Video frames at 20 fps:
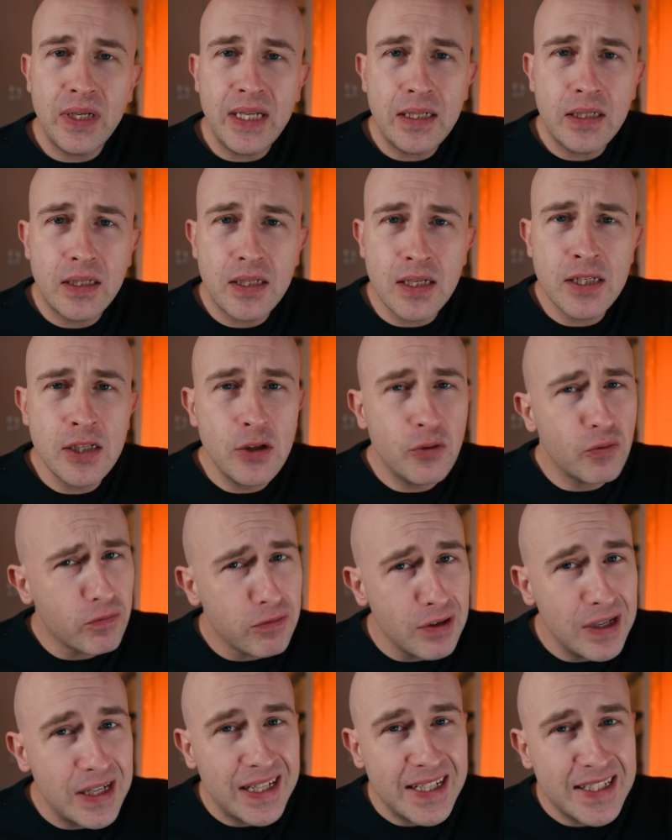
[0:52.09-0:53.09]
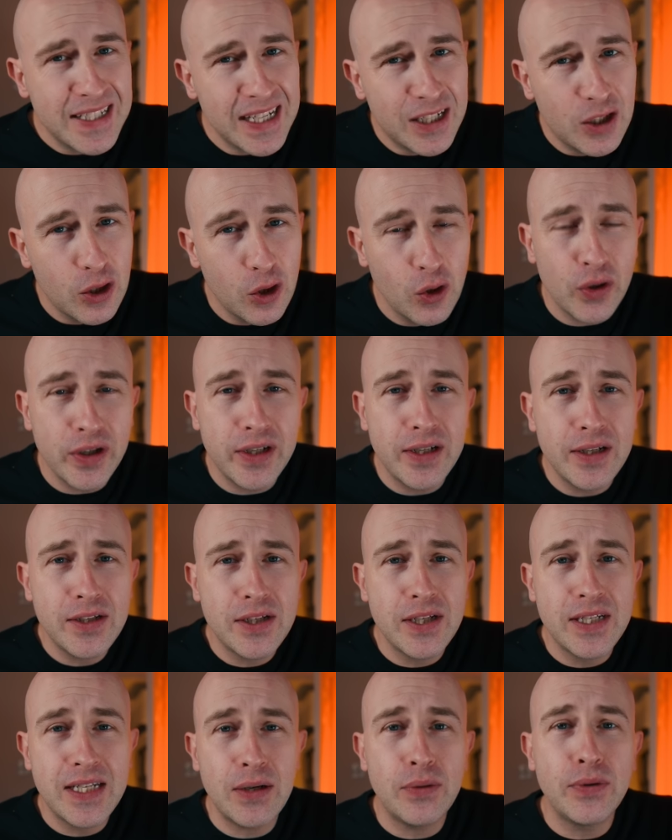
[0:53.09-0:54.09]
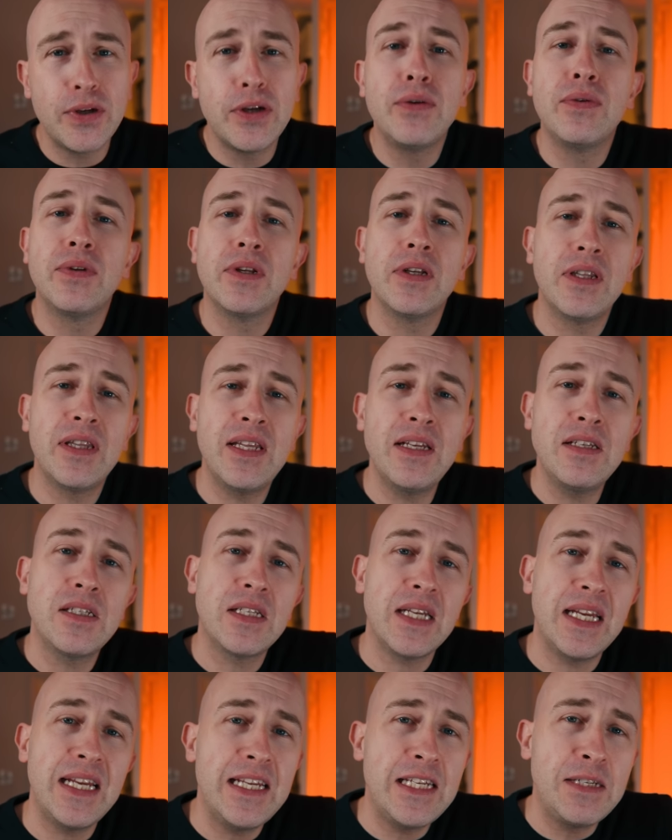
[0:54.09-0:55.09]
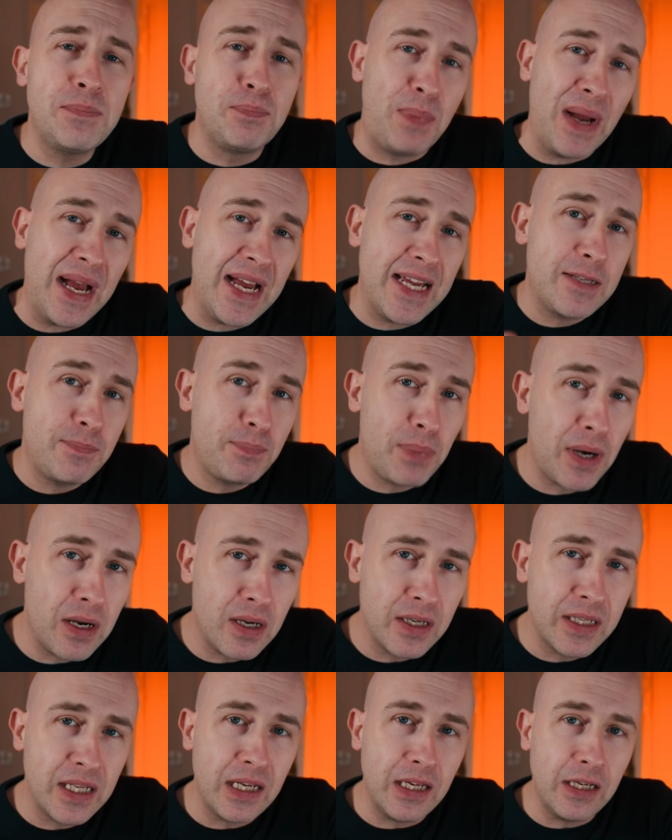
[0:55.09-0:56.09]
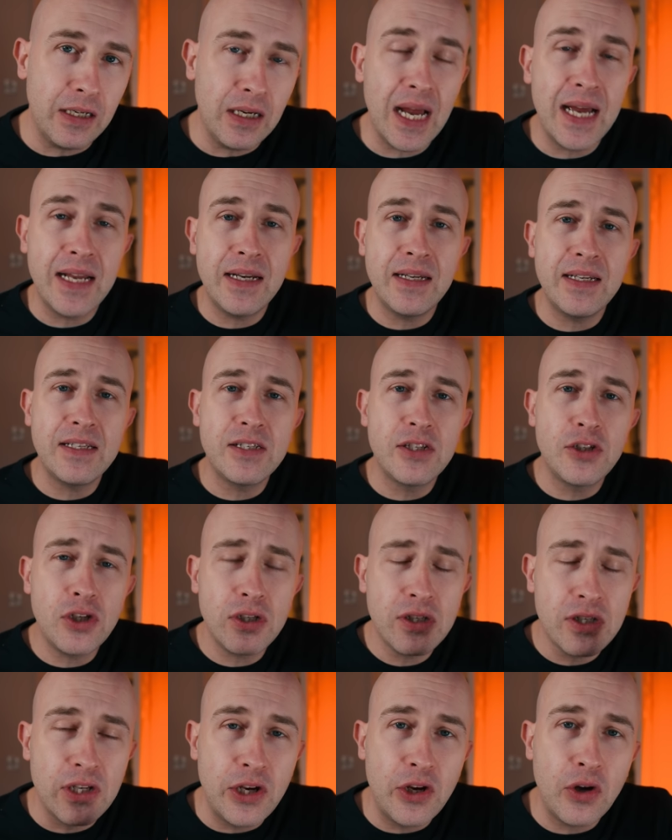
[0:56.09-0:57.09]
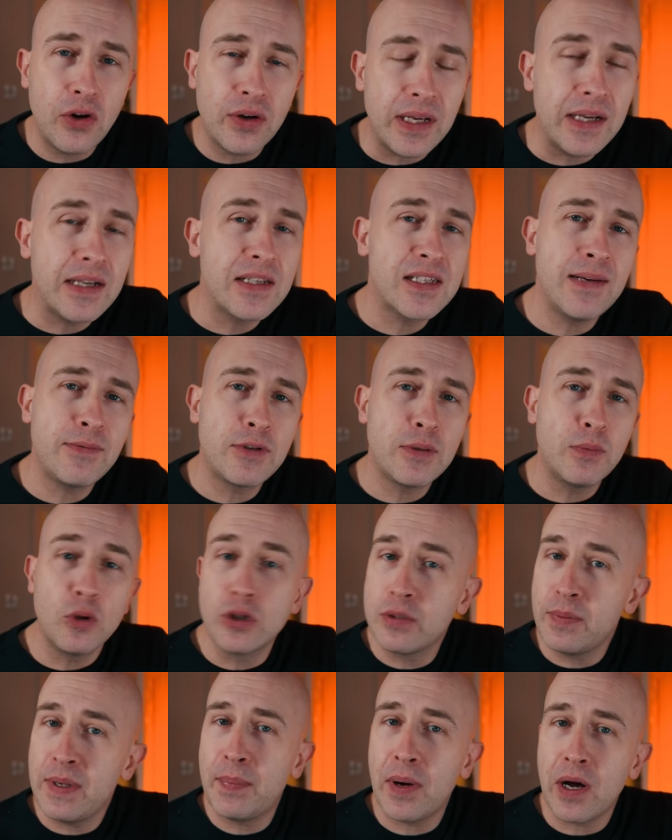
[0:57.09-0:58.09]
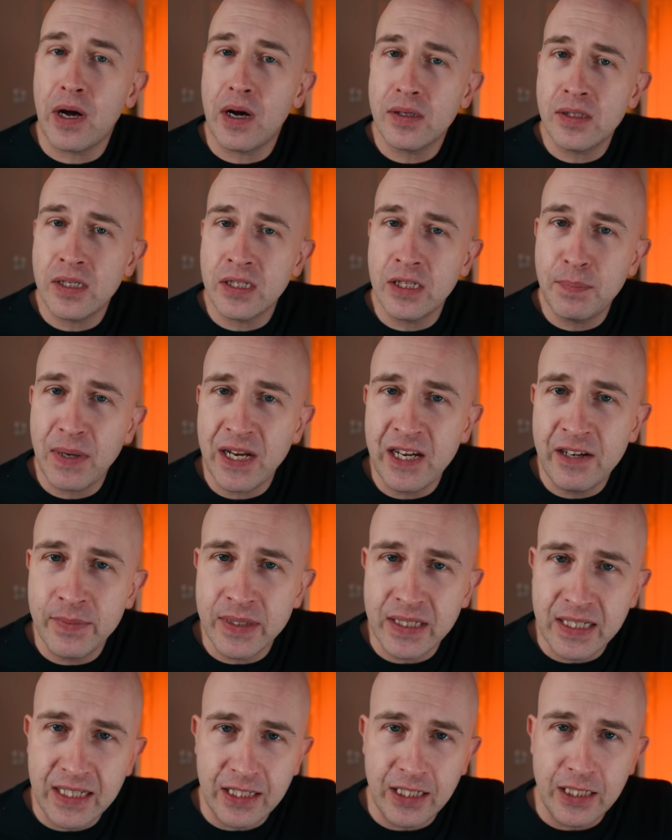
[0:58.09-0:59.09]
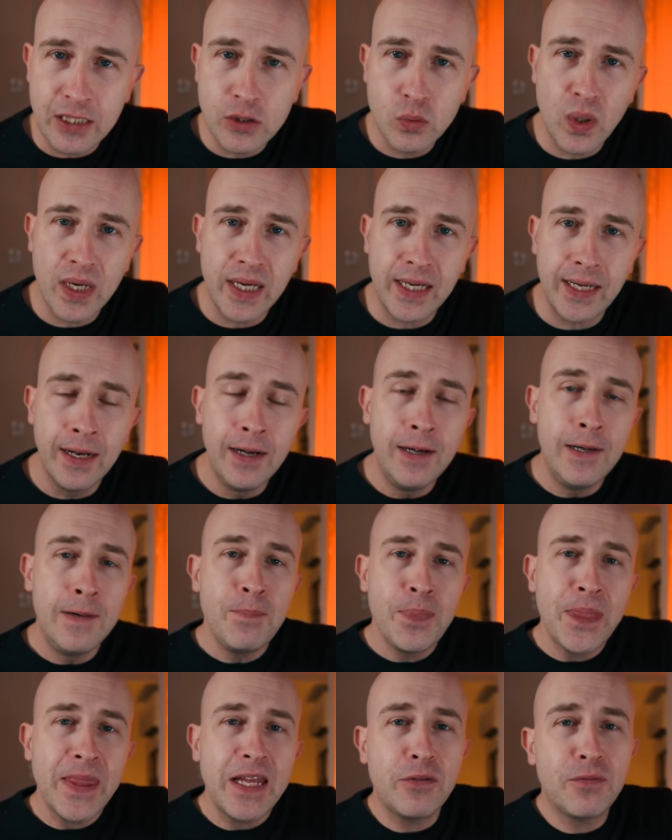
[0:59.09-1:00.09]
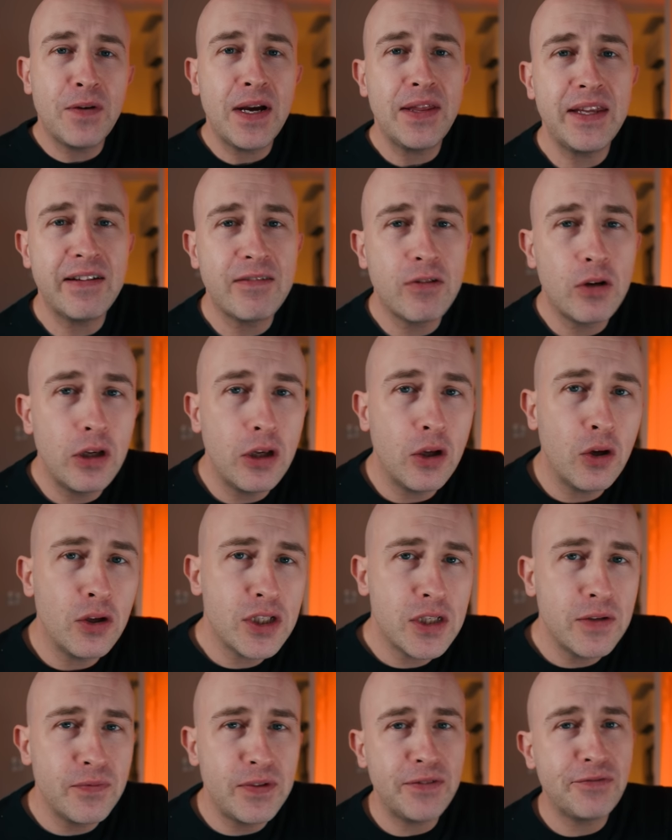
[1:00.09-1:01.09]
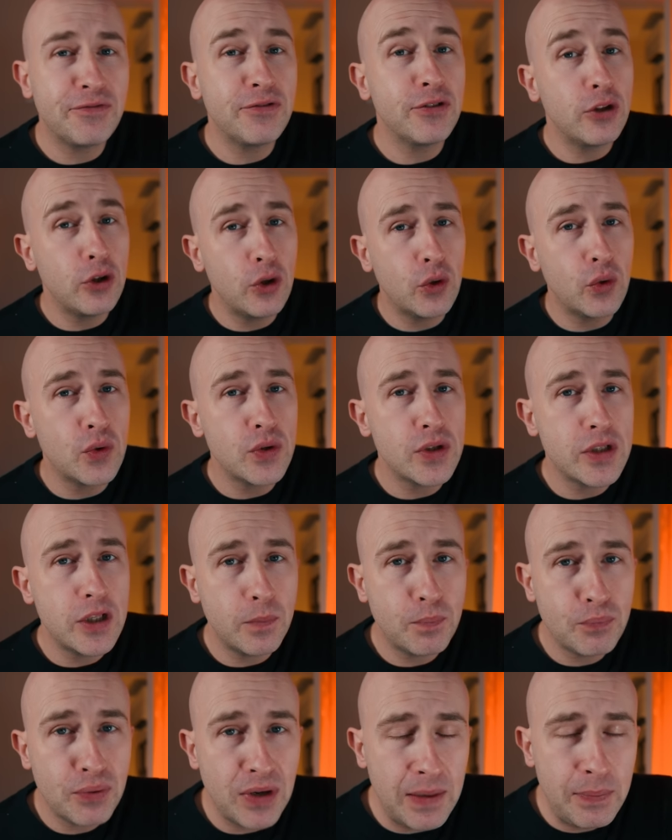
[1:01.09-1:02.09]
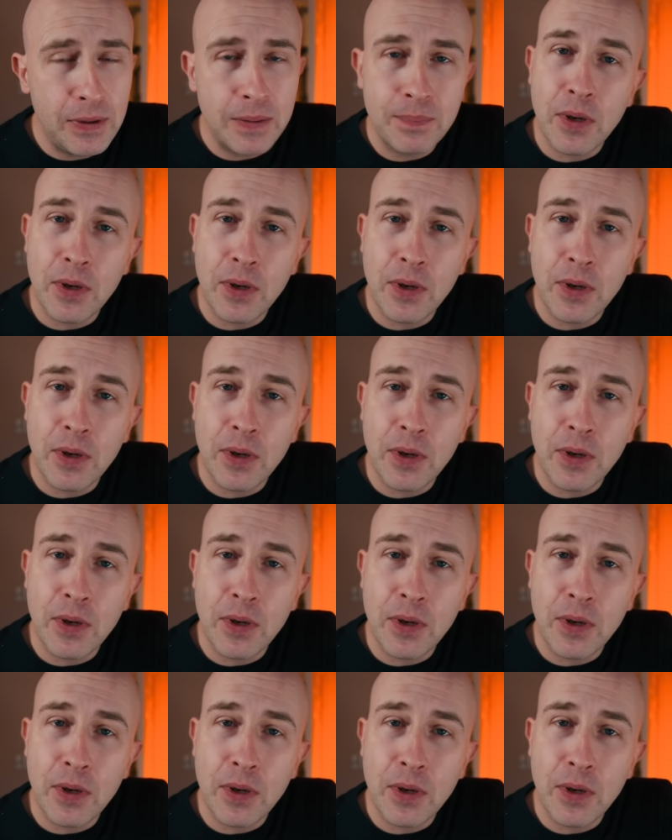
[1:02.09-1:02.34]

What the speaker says: it doesn't really take a lawyer to tell you that this is bad parking, and it's just not acceptable to be parked on the pavement in this way. In fact, there are lots of different laws that prohibit